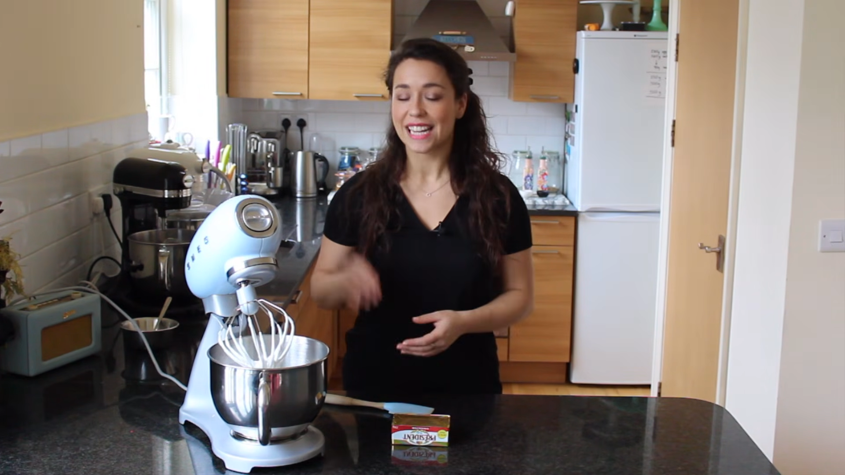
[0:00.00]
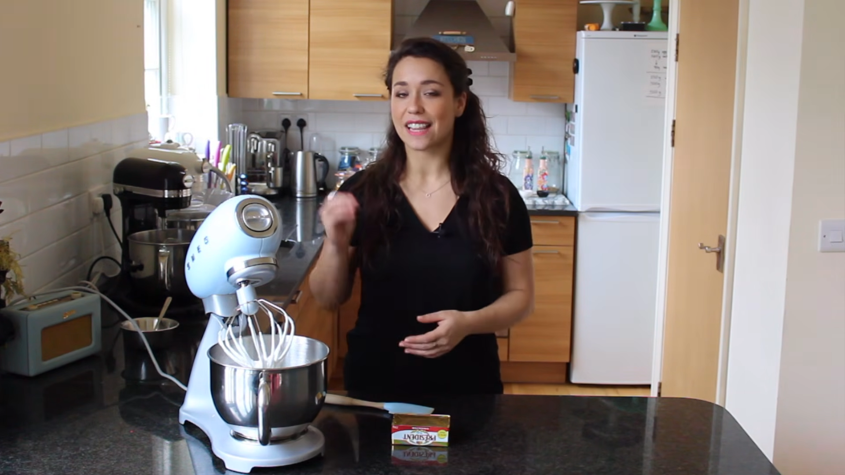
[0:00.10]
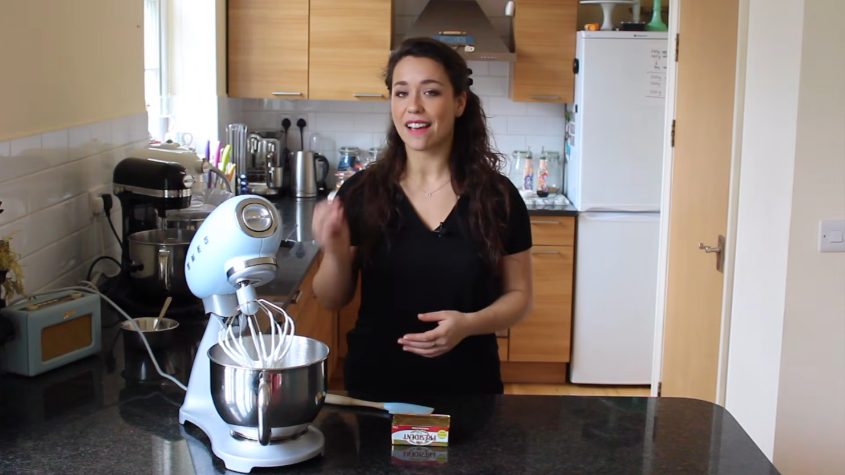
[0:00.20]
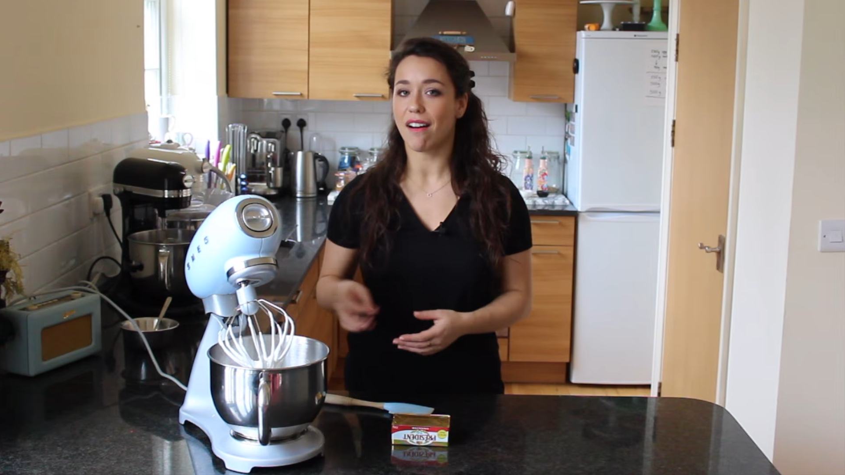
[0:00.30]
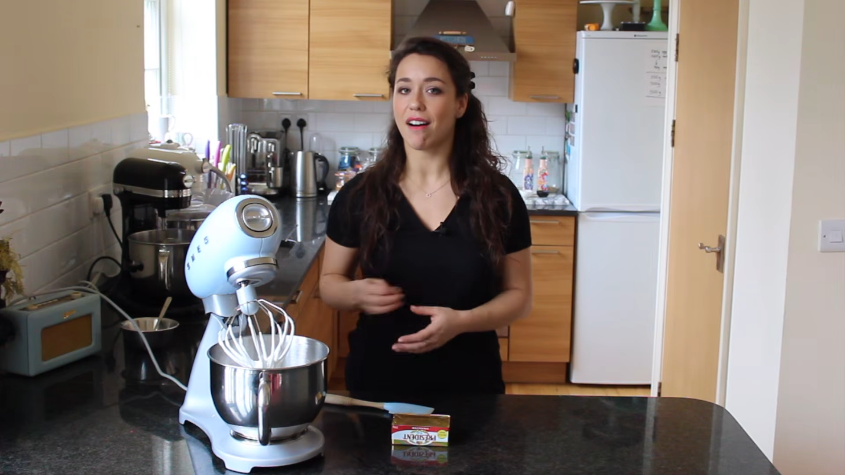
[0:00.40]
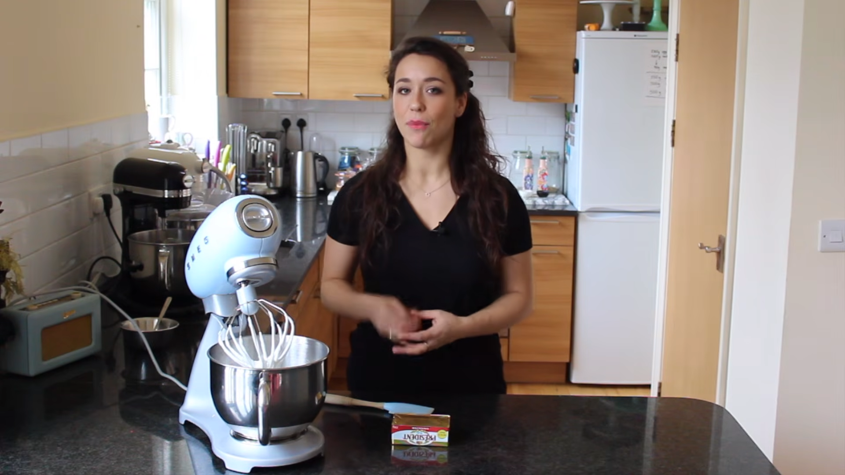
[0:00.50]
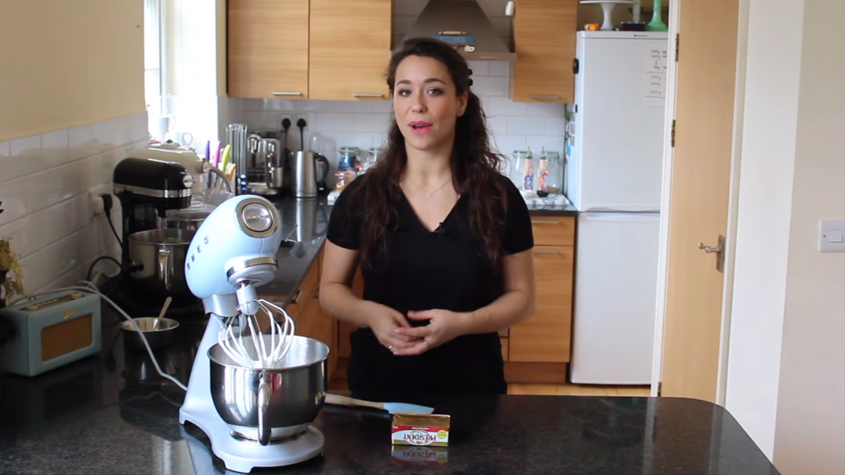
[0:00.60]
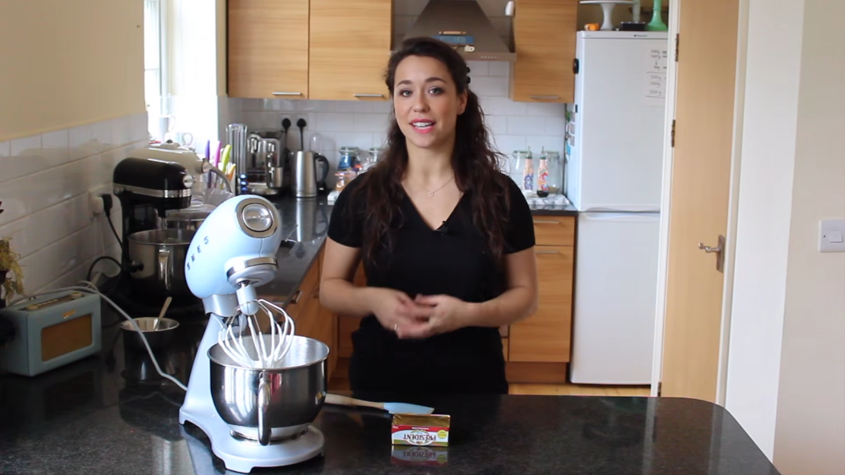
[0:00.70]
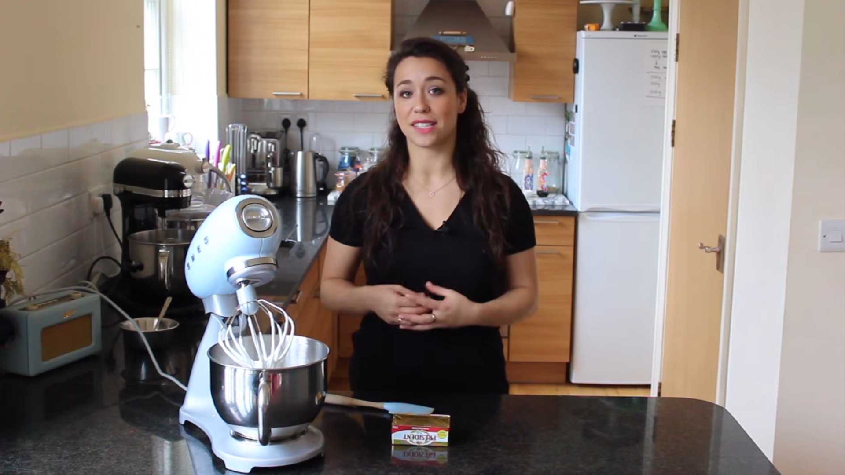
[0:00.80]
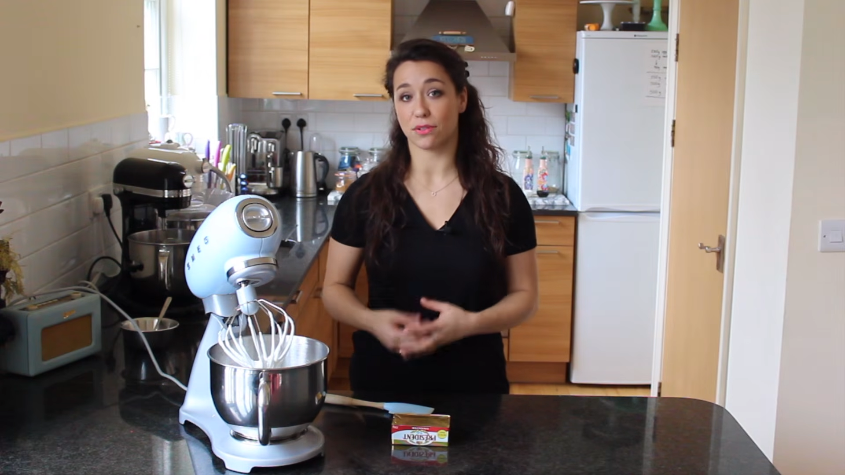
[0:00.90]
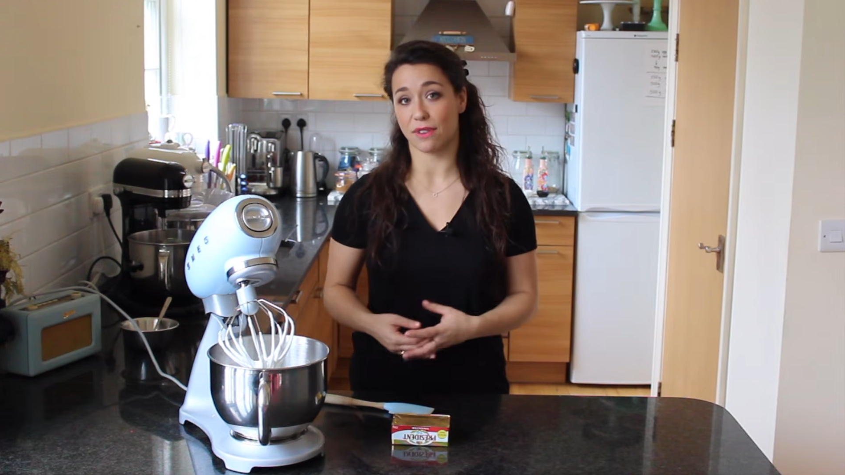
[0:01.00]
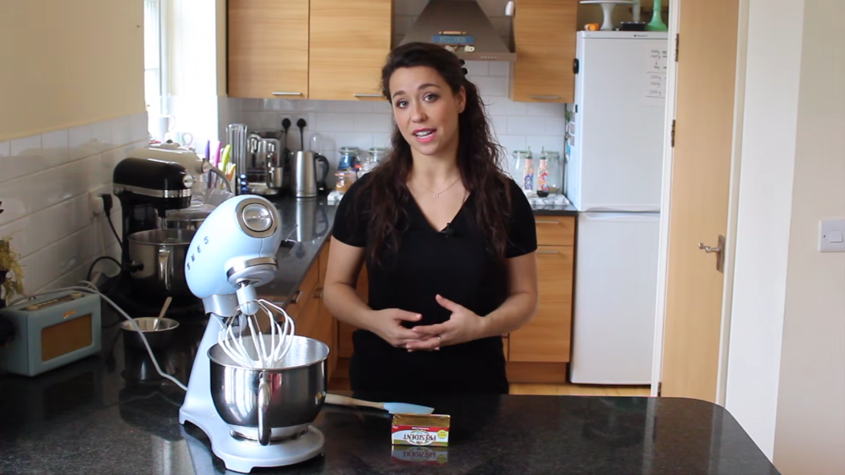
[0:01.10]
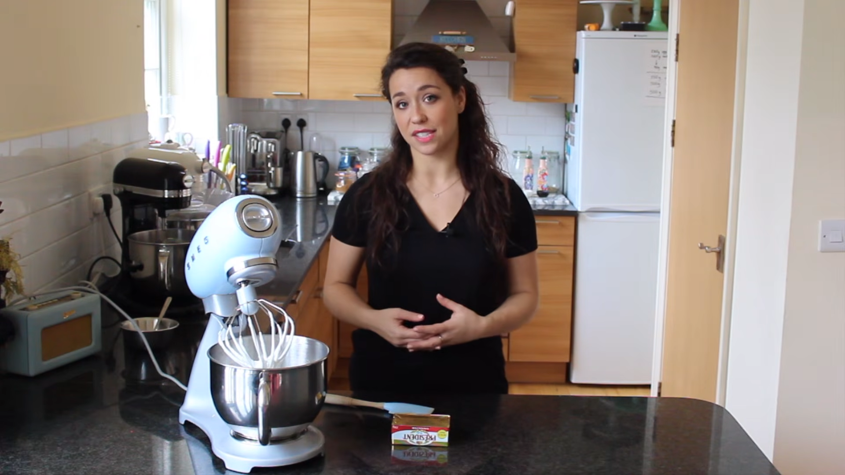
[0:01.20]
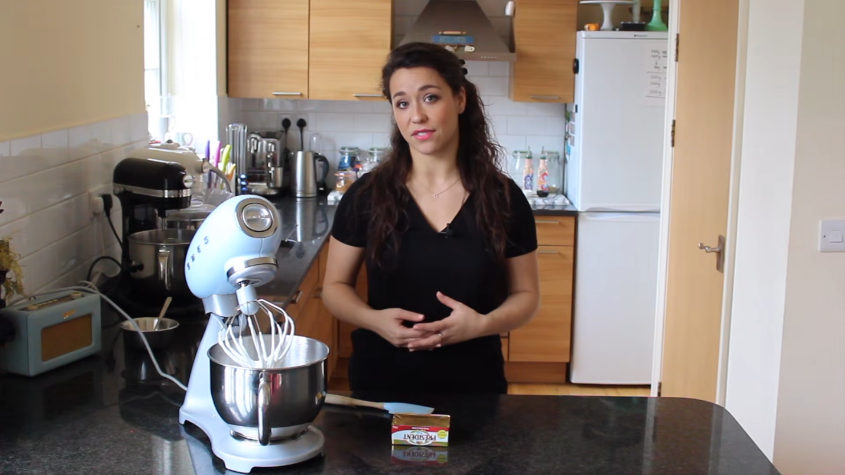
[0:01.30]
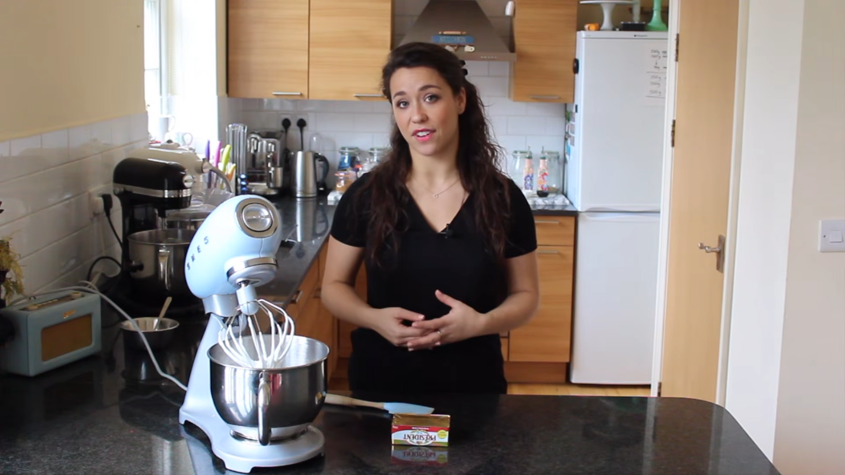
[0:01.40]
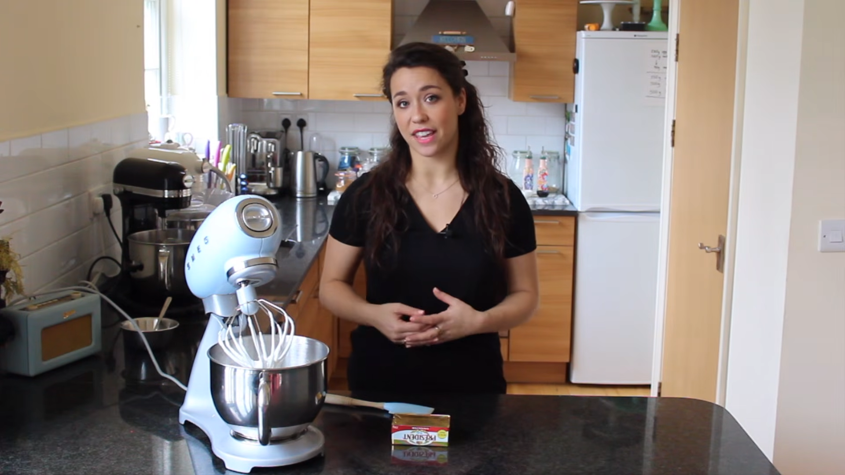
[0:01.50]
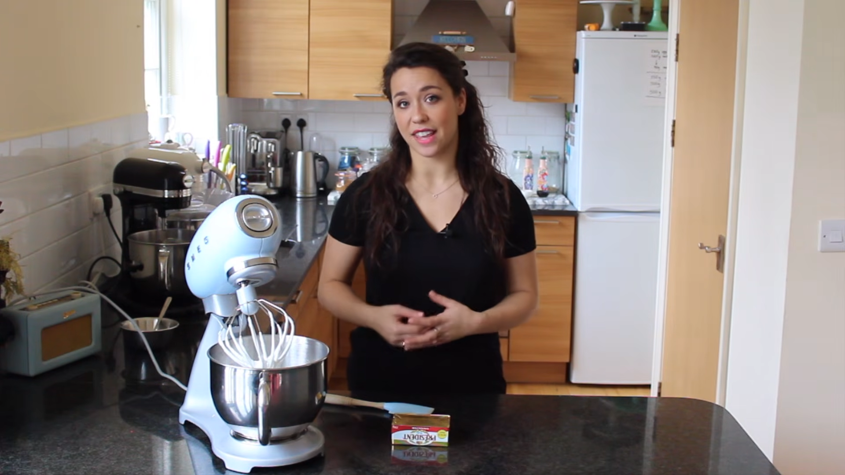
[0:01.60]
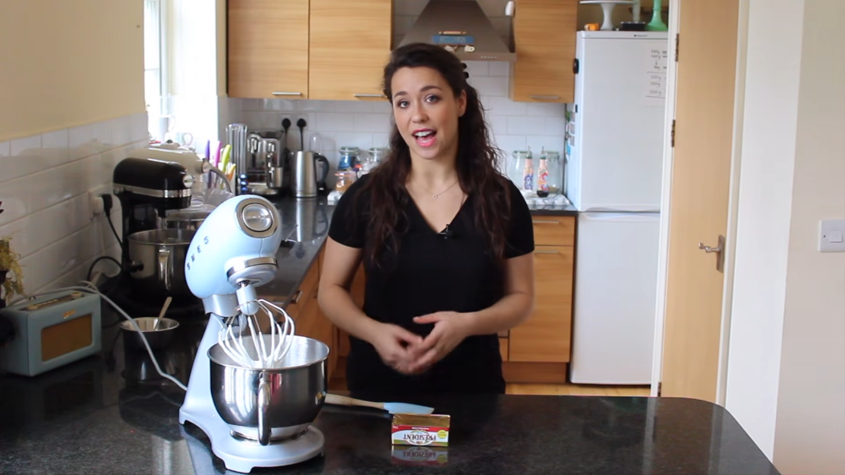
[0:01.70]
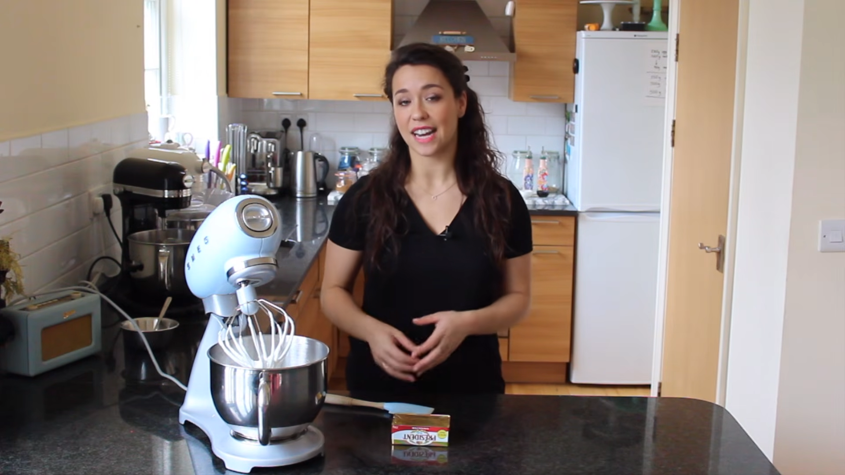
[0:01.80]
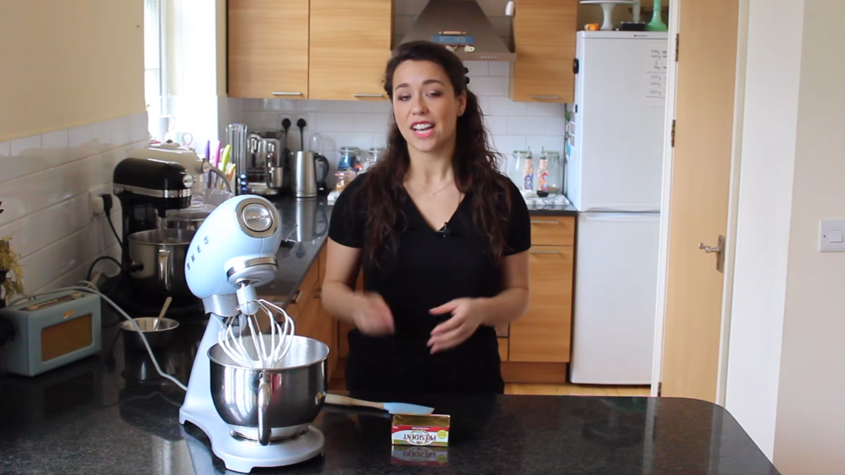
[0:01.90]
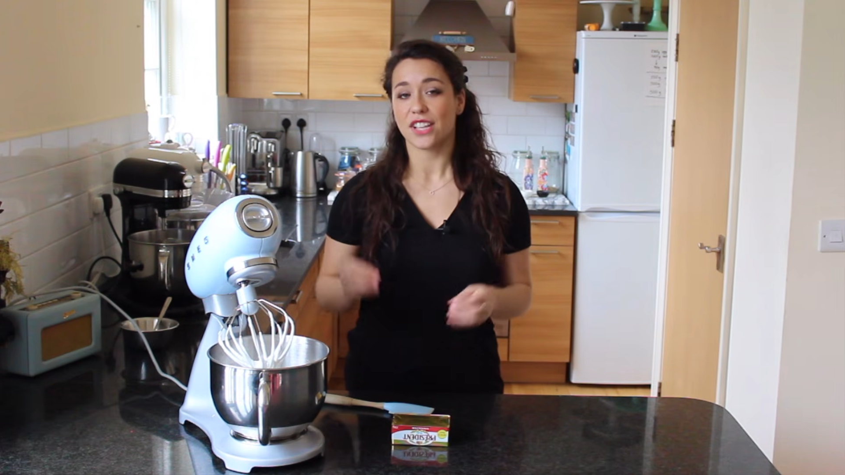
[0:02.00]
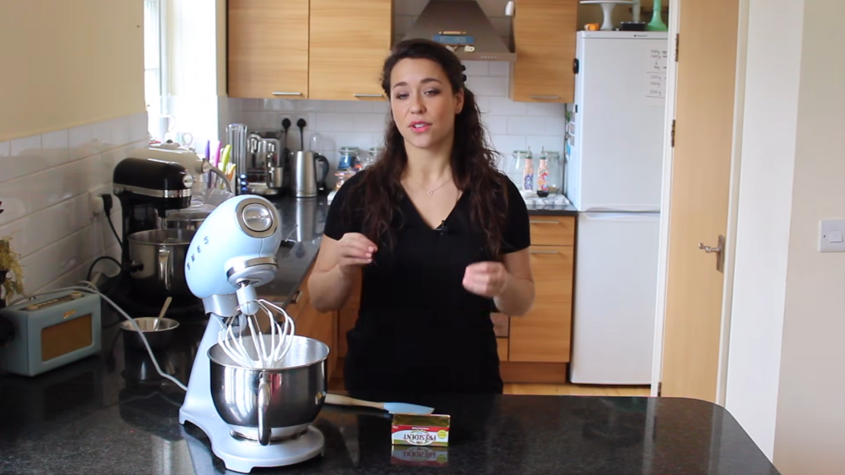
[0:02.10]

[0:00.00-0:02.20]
Now there are ways to rectify that.